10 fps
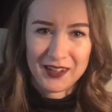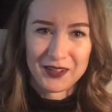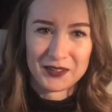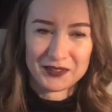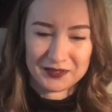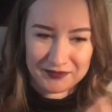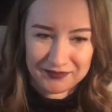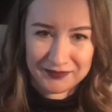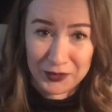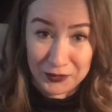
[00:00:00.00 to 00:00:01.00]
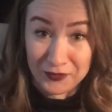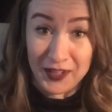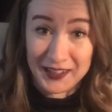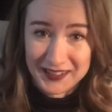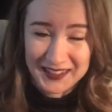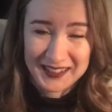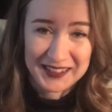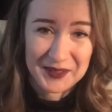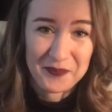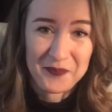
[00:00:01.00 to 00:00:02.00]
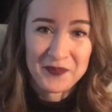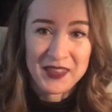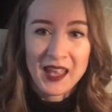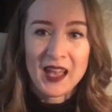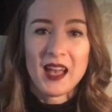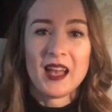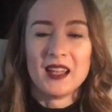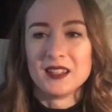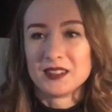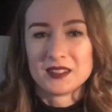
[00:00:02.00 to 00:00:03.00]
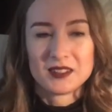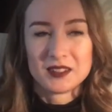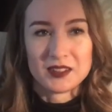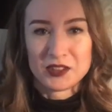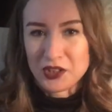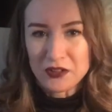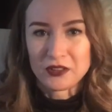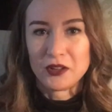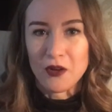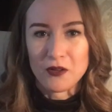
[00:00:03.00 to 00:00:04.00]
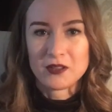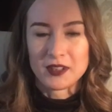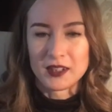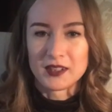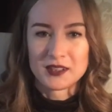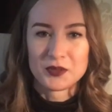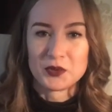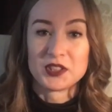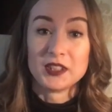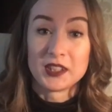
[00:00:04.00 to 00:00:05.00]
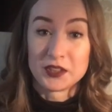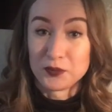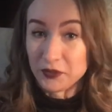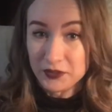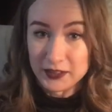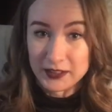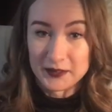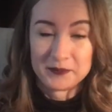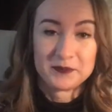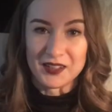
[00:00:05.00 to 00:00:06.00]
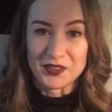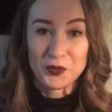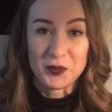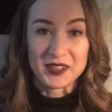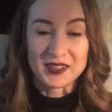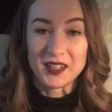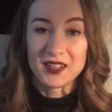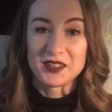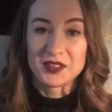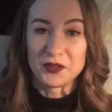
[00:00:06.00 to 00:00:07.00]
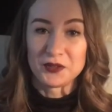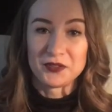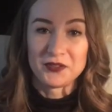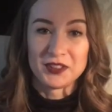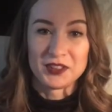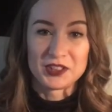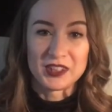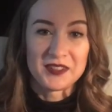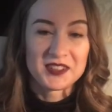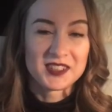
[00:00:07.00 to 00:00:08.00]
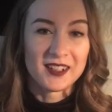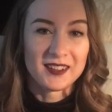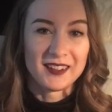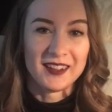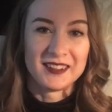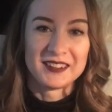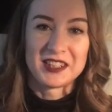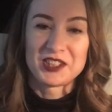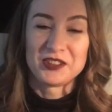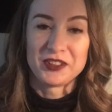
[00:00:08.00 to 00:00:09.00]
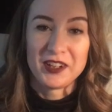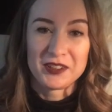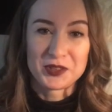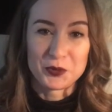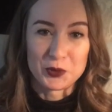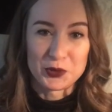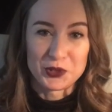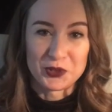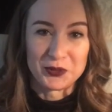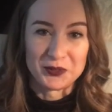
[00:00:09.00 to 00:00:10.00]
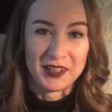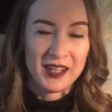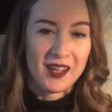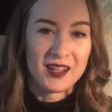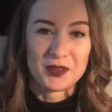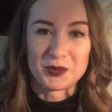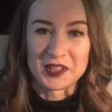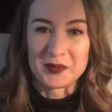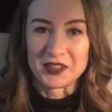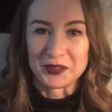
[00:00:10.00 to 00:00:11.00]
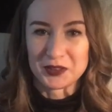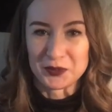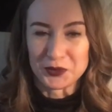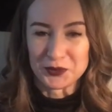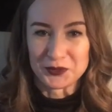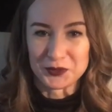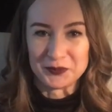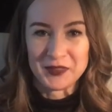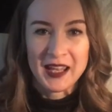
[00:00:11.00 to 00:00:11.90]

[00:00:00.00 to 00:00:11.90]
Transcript: on on the face. And uh, in general, all the cast was selected perfectly. And so many sides of the Finnish lifestyle and national character were shown, and it was absolutely beautiful.